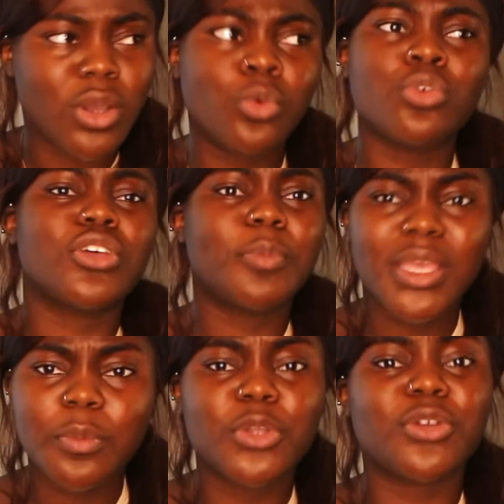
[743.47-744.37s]
And also
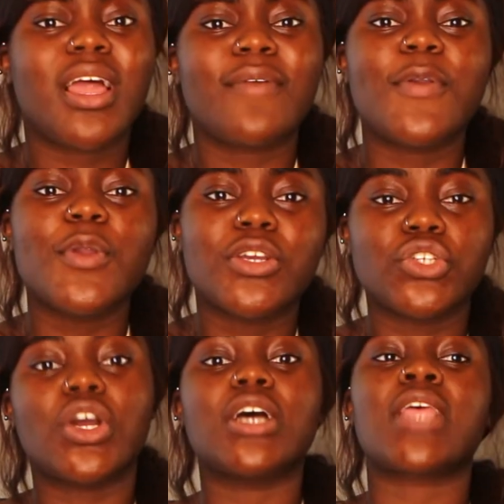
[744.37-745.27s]
people in your life who you can
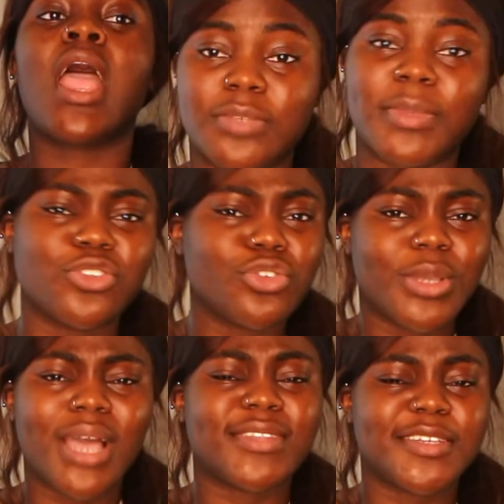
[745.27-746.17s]
trust. Make sure
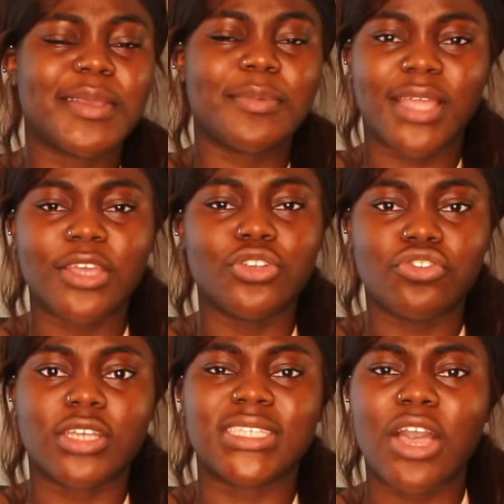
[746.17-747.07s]
you have those people that you
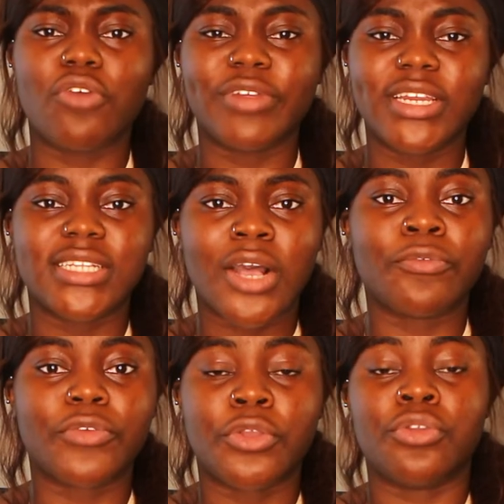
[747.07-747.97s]
trust, that are really
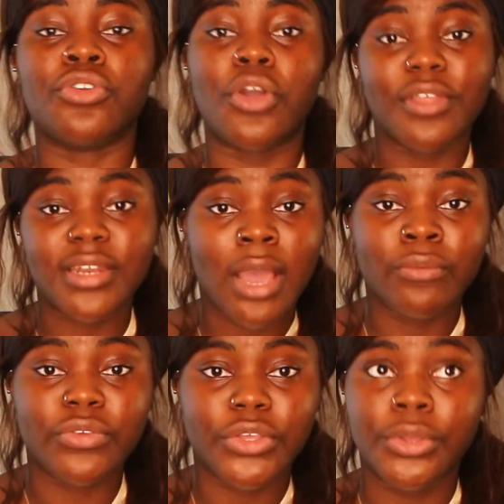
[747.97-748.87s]
down for you, and you know they're
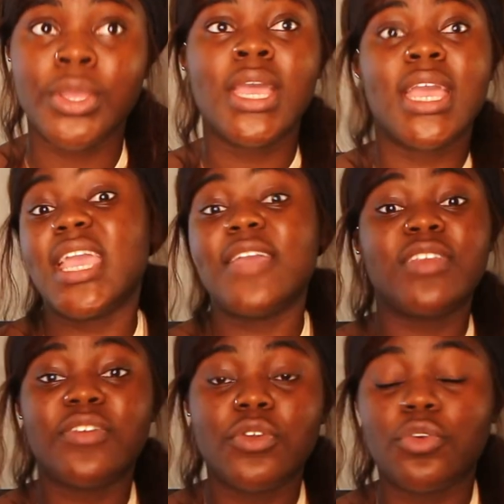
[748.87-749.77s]
down for you.
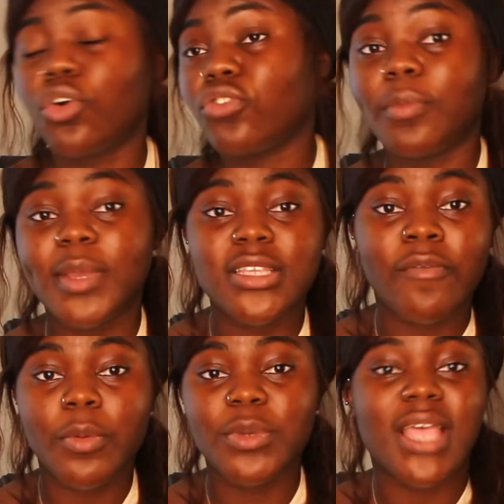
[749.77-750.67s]
Even if you, God forbid,
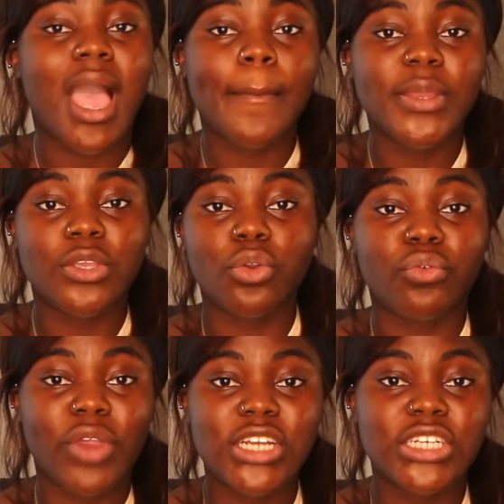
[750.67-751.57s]
something was to happen in your
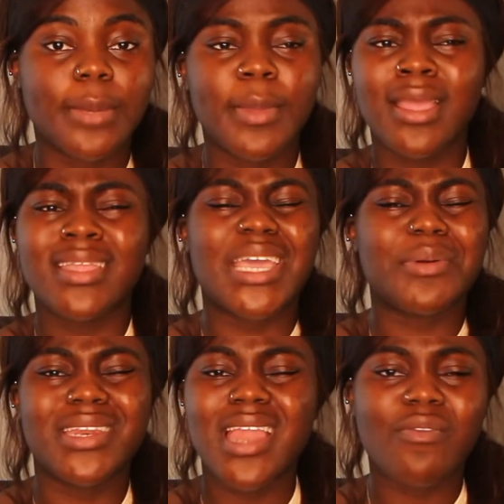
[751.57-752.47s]
friendship, they
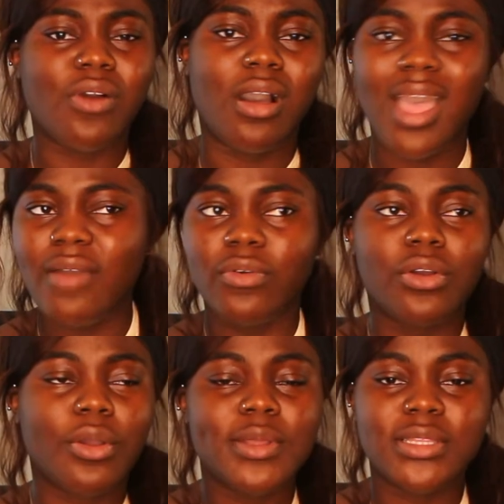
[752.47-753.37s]
would never ever
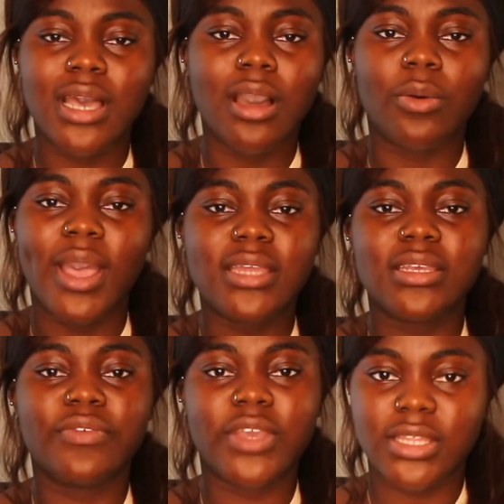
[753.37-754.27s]
go and tell
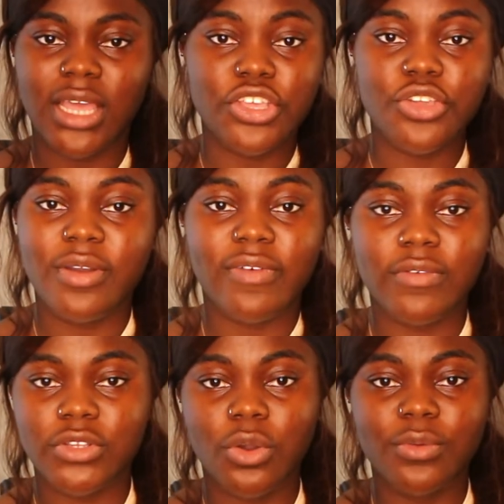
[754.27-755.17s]
anything that you have
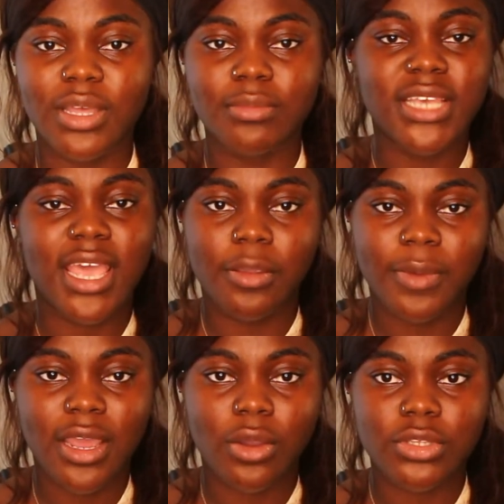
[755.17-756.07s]
ever told them to
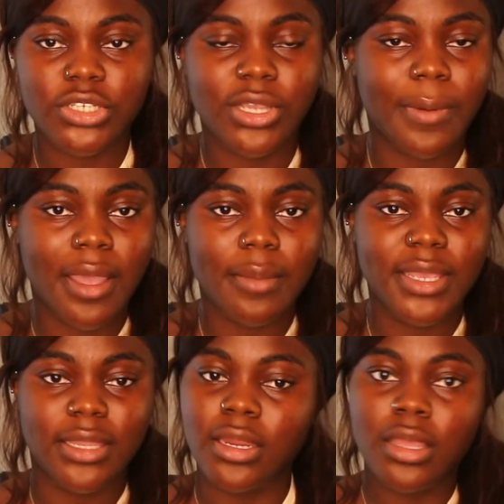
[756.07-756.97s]
anyone else. You get what I
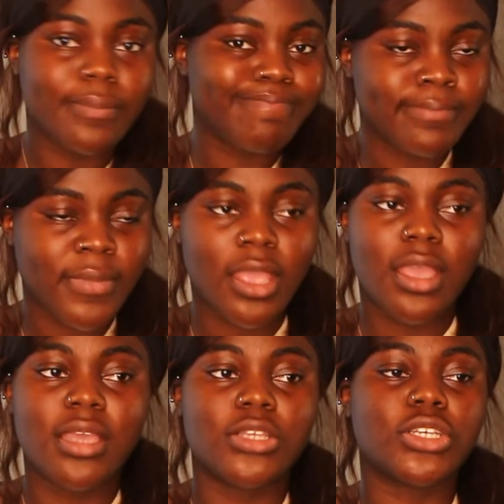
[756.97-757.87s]
mean?
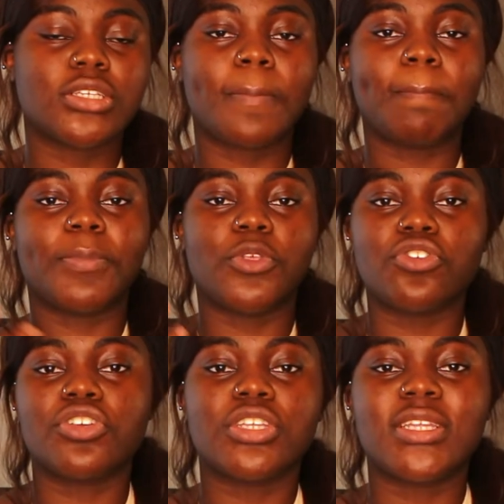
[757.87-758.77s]
It's just, you
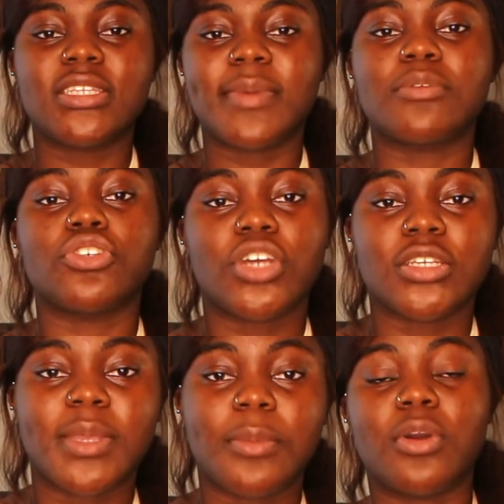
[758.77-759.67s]
just need to be able to
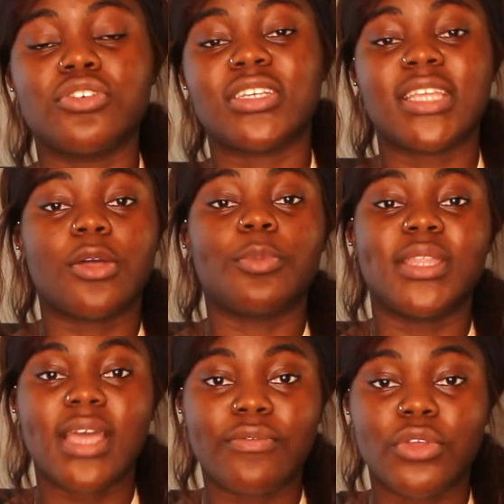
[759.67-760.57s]
trust people, and trust that they'll be
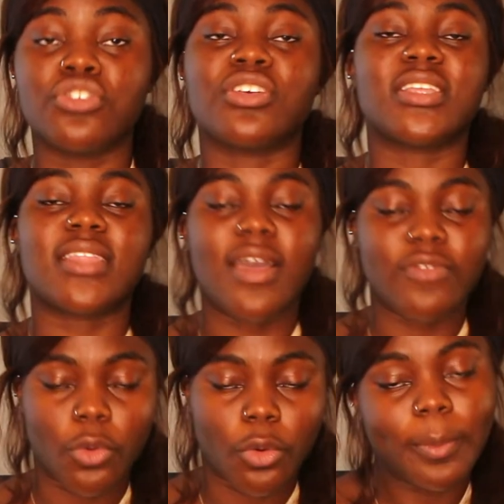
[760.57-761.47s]
there for you, and trust that they have
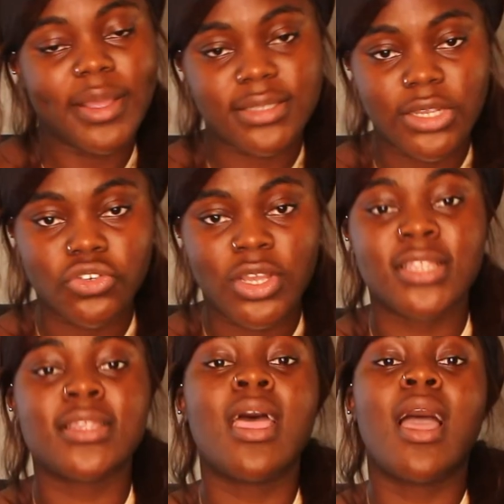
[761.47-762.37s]
your best
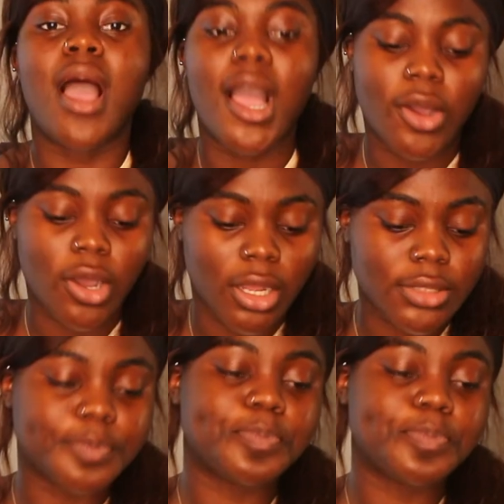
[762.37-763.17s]
interests at heart.